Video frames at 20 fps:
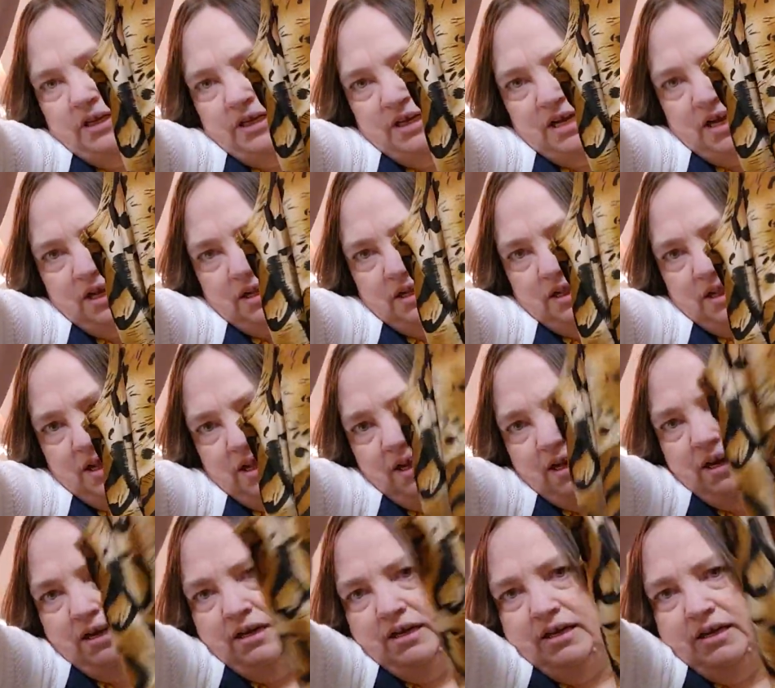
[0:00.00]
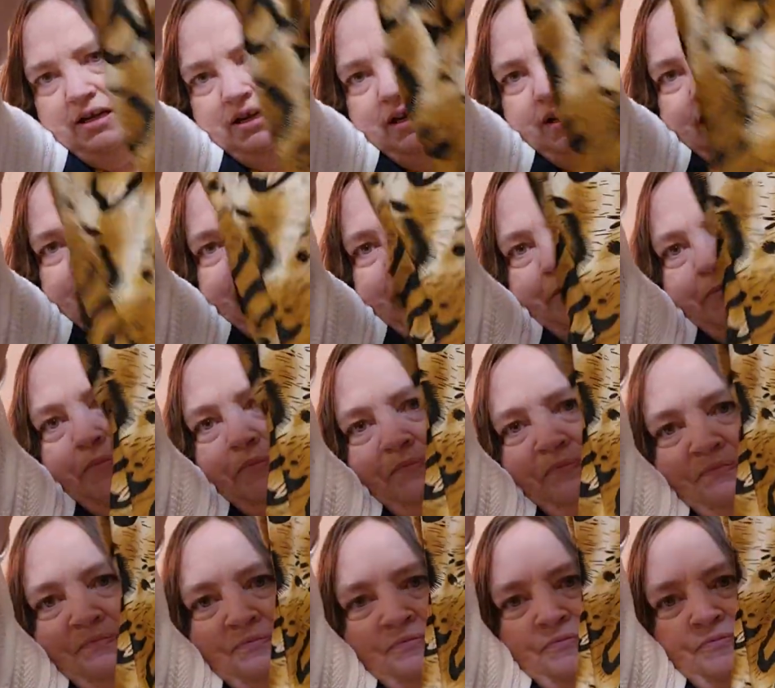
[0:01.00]
the neckline. Um,
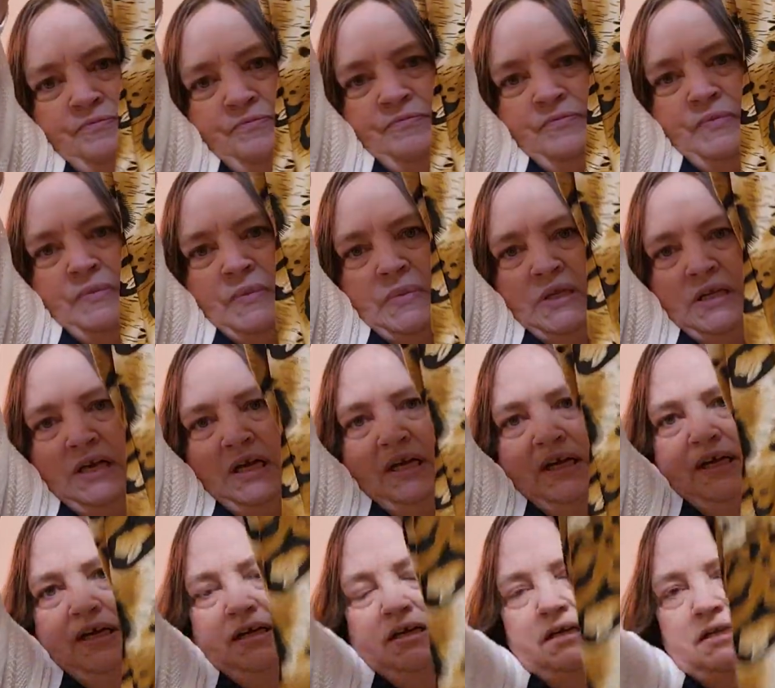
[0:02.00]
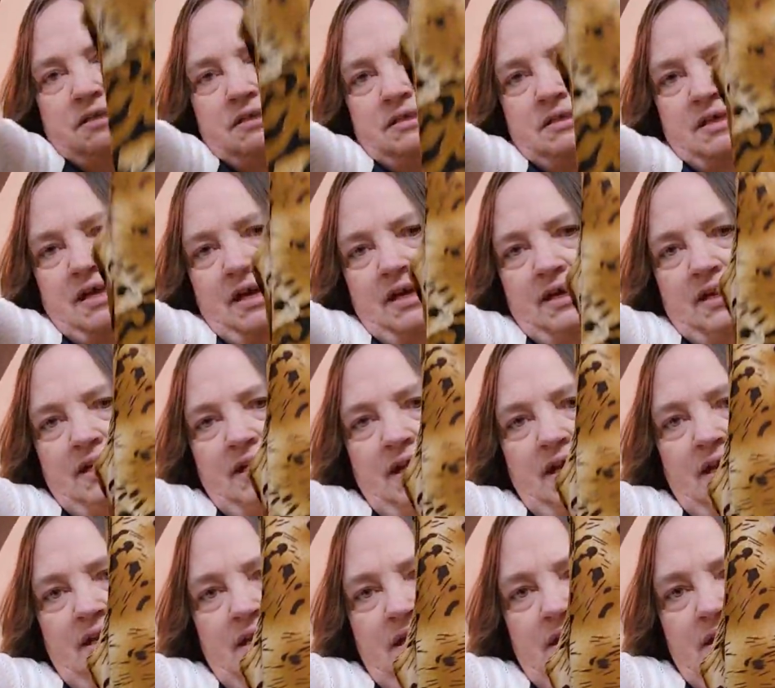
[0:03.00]
is like
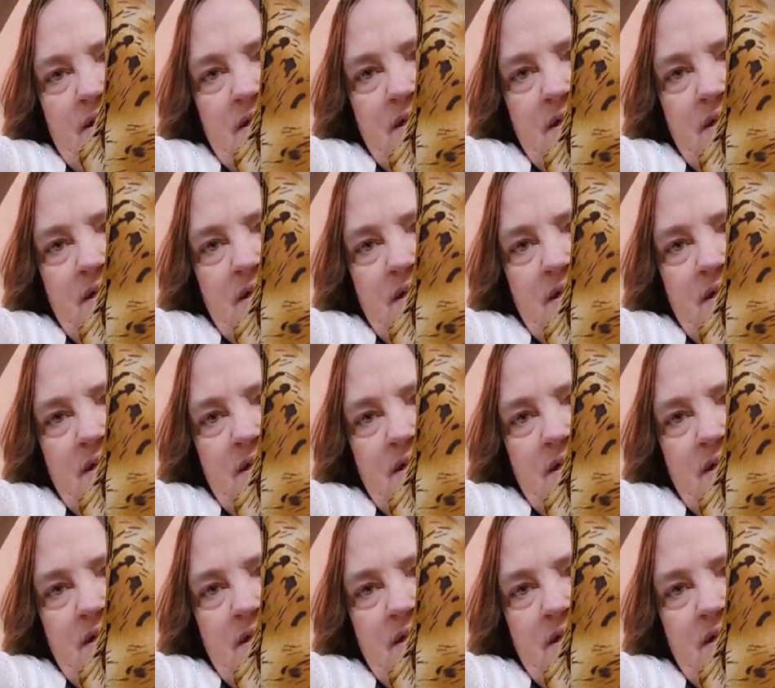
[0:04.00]
a